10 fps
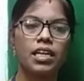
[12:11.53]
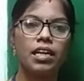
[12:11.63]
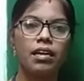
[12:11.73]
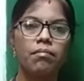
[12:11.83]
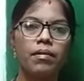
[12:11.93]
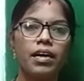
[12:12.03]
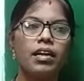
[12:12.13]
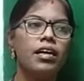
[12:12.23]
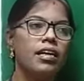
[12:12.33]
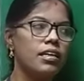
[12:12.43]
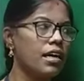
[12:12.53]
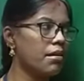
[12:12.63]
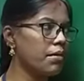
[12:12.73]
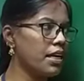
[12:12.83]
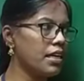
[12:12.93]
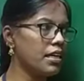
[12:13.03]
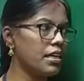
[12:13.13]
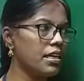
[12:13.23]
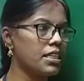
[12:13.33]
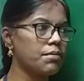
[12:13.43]
number,
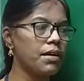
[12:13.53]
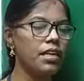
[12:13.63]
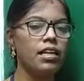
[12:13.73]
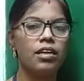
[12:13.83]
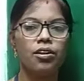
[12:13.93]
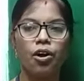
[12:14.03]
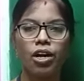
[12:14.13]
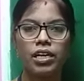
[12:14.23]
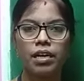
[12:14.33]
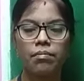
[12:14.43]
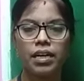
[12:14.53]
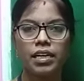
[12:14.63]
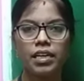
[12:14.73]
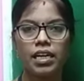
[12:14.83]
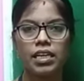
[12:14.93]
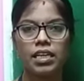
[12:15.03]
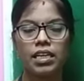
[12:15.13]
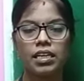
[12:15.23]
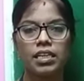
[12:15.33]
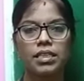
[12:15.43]
terminating decimal, non-terminating
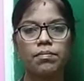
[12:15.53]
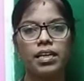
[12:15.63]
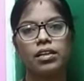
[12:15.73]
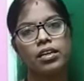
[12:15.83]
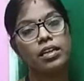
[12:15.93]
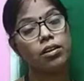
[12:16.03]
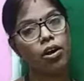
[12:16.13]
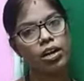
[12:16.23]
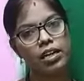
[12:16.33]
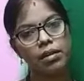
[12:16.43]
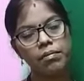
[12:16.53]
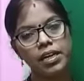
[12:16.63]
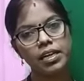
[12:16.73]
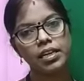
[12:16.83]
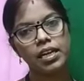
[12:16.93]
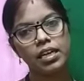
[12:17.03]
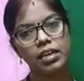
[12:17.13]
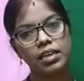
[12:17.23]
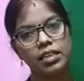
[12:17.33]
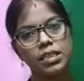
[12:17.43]
recurring decimal. In non-terminating
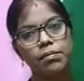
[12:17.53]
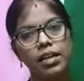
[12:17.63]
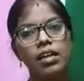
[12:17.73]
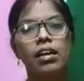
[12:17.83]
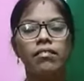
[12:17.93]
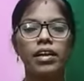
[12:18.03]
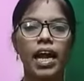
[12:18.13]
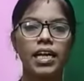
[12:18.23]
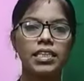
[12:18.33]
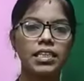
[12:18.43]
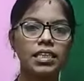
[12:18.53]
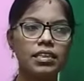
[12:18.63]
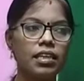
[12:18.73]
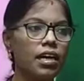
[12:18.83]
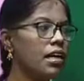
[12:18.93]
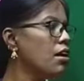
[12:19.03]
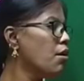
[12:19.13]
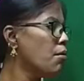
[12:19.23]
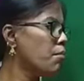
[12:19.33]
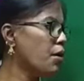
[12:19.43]
recurring decimal, we had seen the
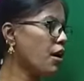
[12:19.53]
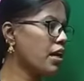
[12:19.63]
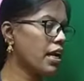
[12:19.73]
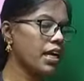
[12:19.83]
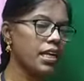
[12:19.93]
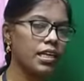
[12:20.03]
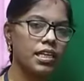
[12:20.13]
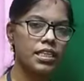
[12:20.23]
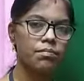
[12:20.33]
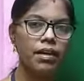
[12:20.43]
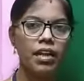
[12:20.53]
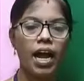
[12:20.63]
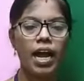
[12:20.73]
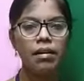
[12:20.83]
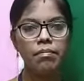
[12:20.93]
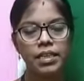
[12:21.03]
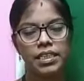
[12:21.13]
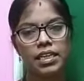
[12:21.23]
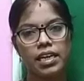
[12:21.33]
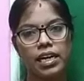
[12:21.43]
pure recurring decimal and
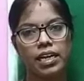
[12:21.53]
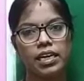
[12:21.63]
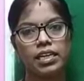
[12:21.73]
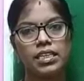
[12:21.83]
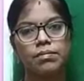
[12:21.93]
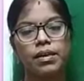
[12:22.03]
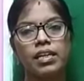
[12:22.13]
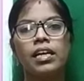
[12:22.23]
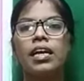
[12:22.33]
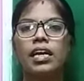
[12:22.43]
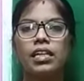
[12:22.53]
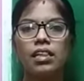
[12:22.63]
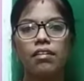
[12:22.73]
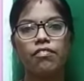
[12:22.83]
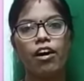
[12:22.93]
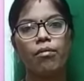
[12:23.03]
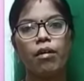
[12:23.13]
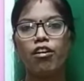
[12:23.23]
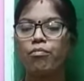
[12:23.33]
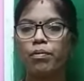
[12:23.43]
mixed recurring decimal in the form
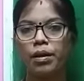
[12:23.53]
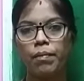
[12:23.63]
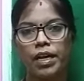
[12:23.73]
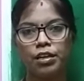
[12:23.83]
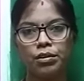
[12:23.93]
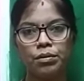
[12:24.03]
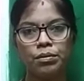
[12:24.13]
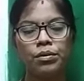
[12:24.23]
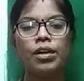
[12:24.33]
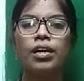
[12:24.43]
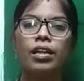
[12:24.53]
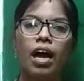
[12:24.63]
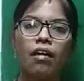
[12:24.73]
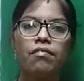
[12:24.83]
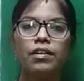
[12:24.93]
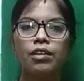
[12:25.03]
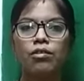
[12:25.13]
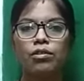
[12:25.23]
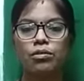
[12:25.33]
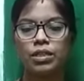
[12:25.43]
of P by Q. Now we
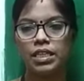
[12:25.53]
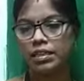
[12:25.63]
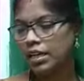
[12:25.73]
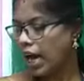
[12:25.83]
go to the